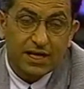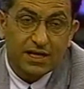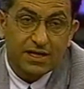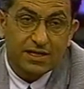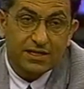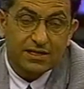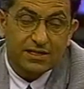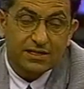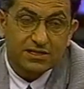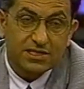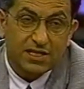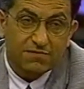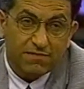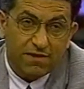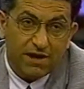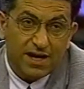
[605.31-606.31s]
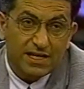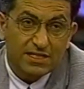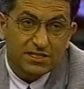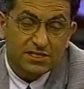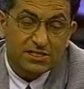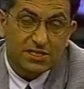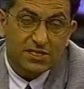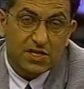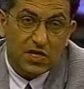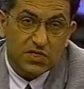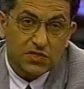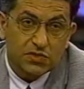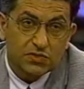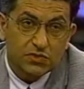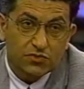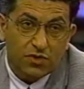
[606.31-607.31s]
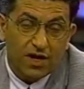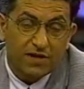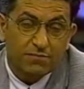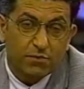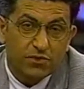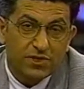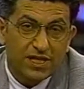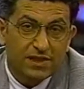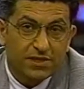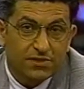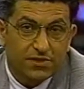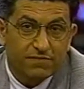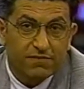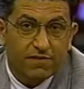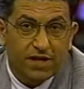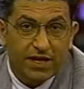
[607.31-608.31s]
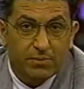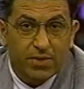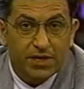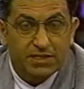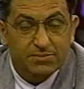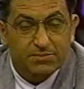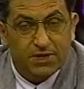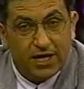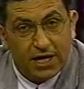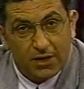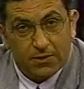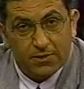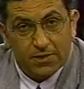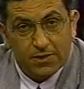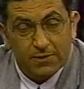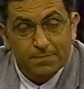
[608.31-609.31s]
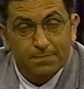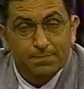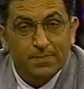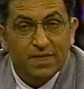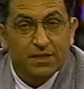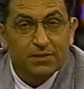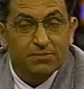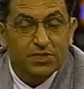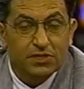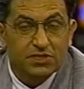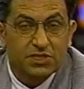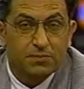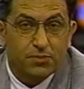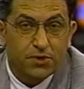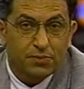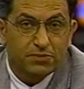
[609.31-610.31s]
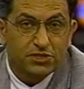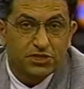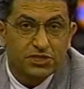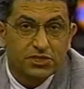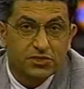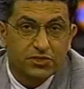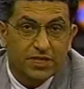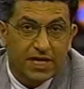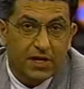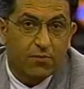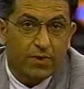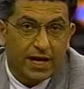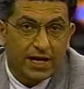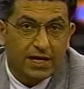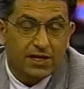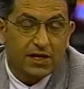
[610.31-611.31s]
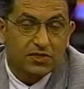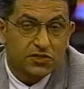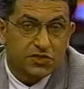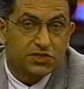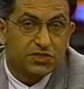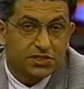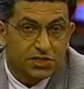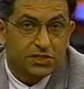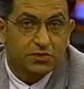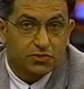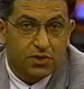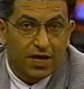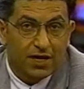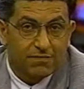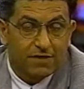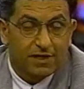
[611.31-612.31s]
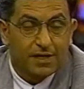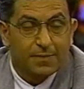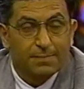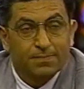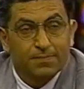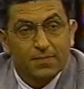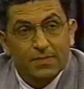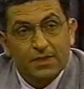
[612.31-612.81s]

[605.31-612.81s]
It is advised not to drive more than 35 miles per hour because the purpose is to get away, not to continue driving.